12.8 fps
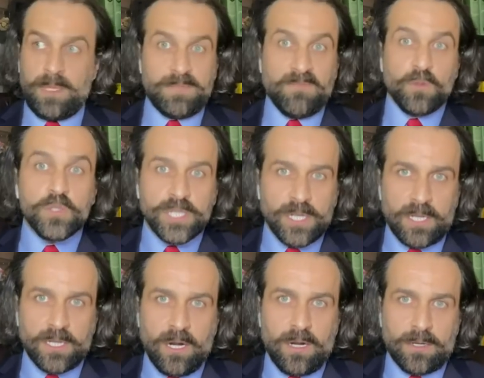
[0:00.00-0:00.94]

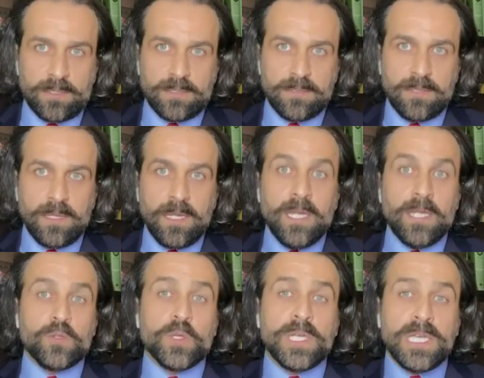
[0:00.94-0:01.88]
Revolutionary Guard
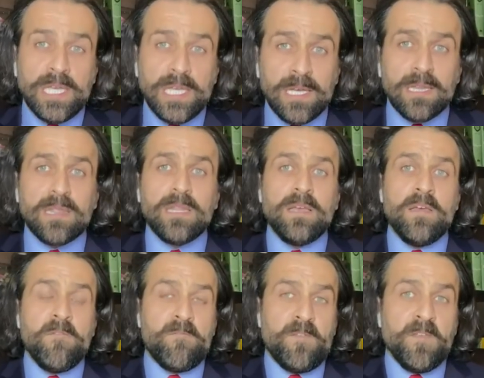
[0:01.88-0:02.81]
to kill
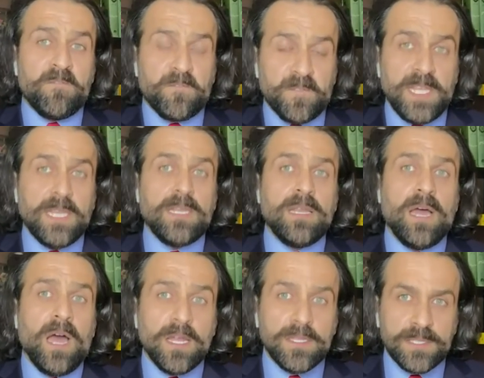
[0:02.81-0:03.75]

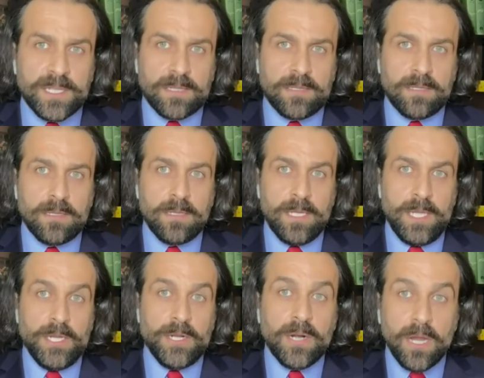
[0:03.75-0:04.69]
1,500
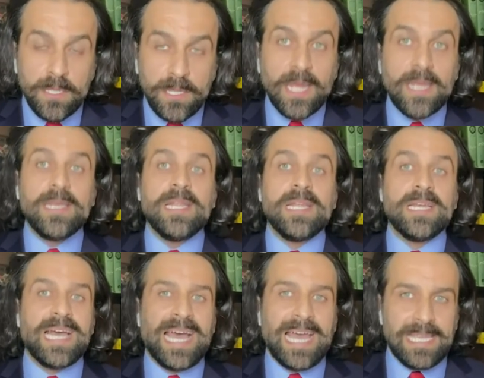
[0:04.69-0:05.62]
Iranian
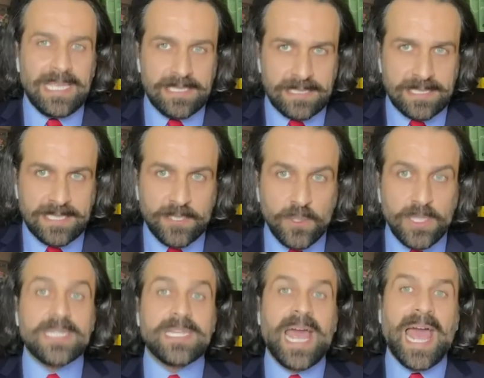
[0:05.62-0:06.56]

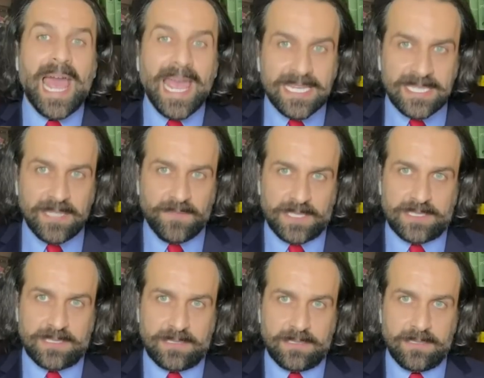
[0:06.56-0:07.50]
student
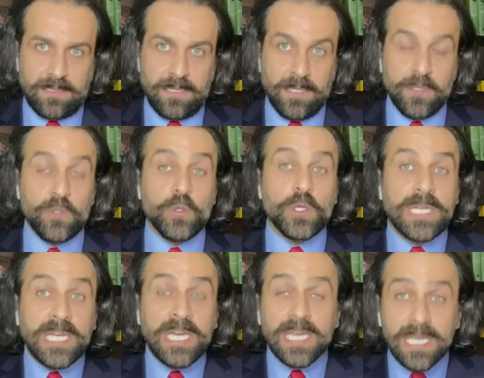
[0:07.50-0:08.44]
activists, to
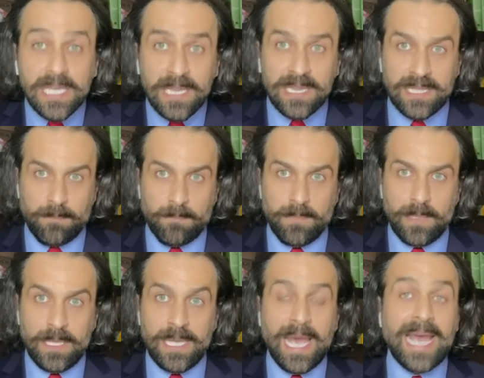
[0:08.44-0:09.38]
kill them,
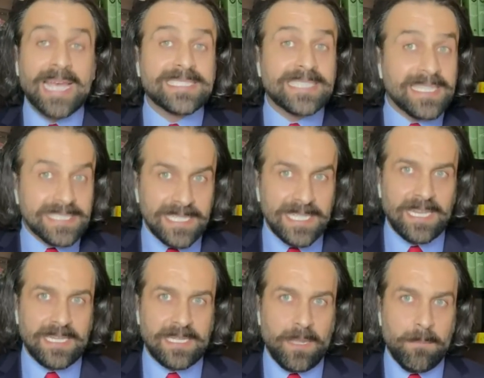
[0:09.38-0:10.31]

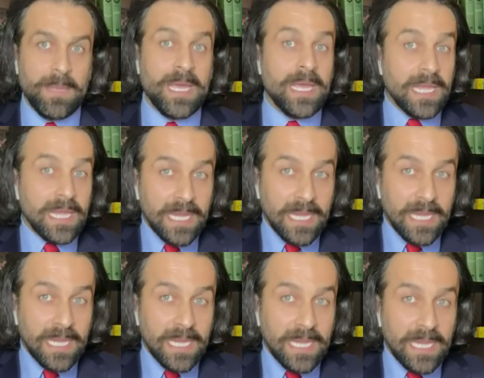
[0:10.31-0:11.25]
assassinate them in the
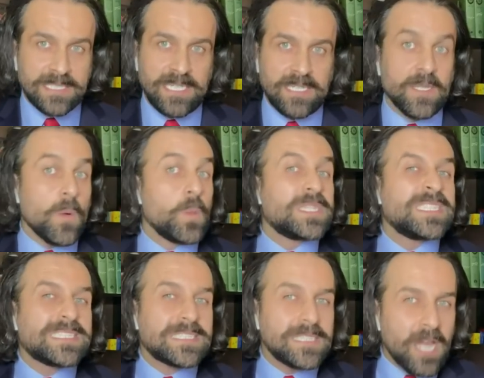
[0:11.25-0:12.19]
street with
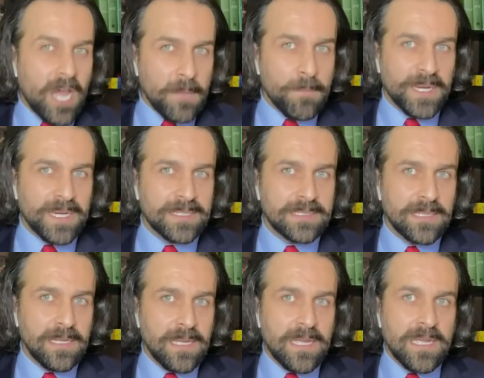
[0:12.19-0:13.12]
snipers.
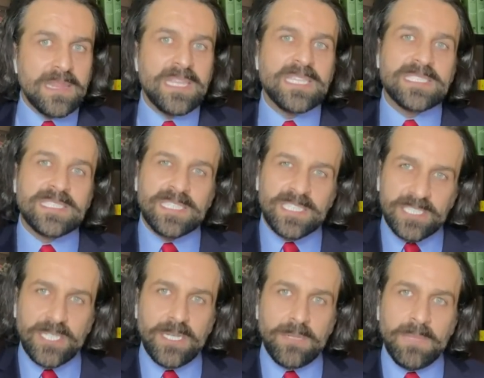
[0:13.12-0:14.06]
This
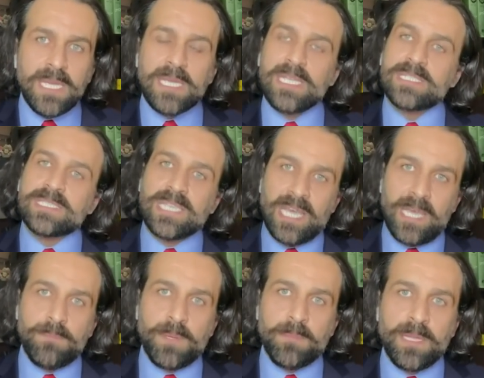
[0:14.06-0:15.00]
regime is
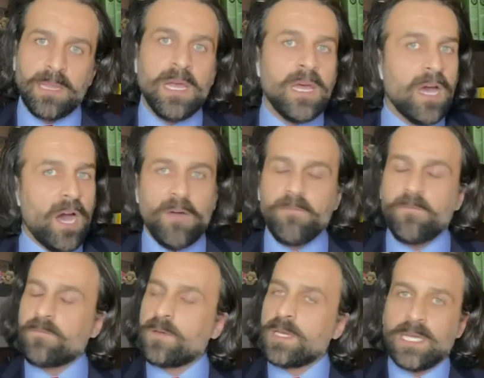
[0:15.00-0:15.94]
capable
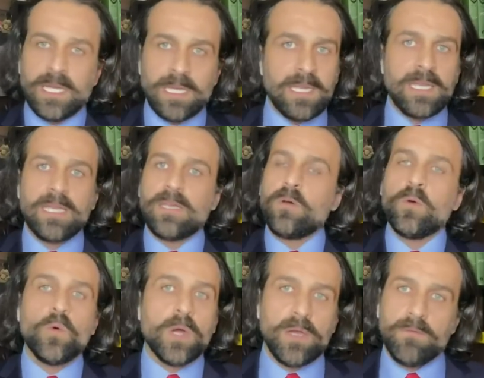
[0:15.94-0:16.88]
of killing
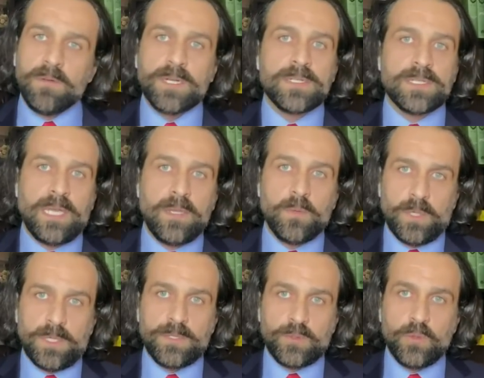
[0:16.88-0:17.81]
whoever they
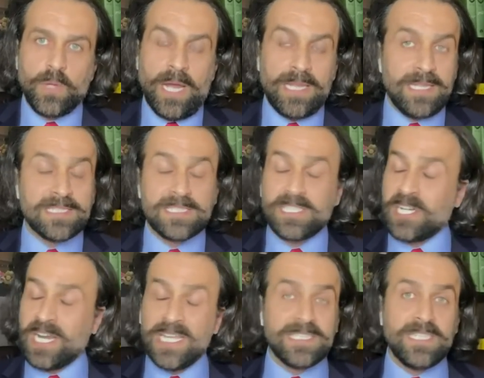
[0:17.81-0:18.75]
want to do. And it's
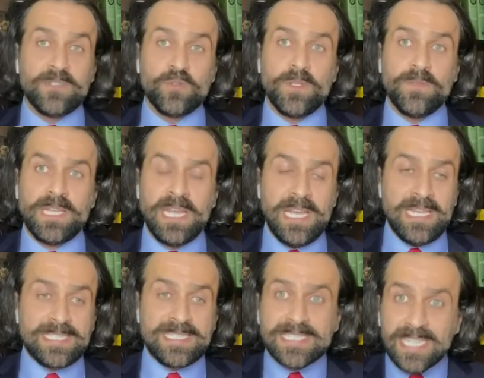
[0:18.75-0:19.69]
crazy to even
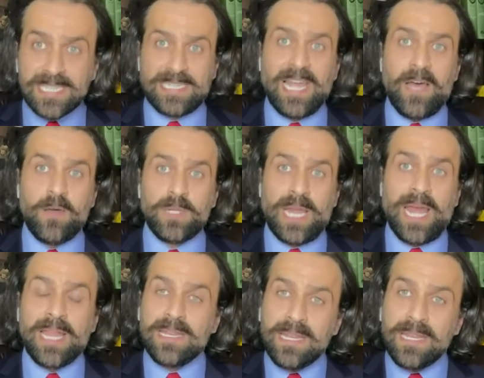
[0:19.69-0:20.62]
sit down
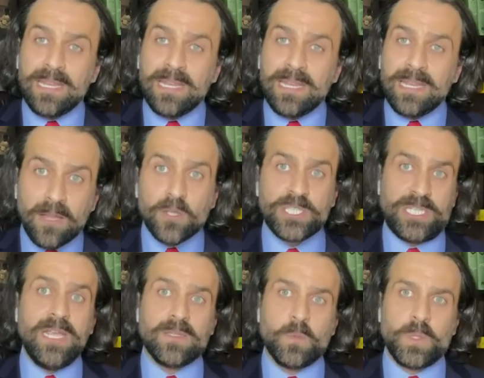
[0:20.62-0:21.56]
and
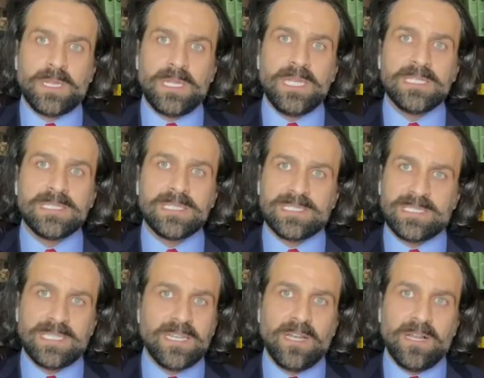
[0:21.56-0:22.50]
negotiate with these
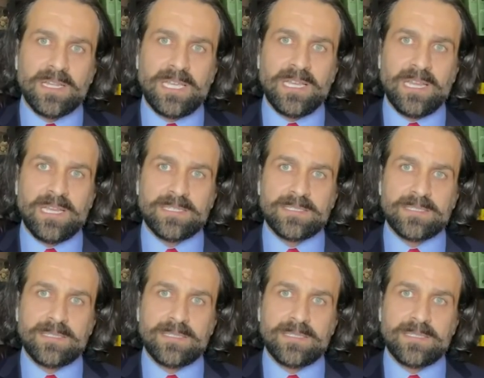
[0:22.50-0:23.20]
serial killers.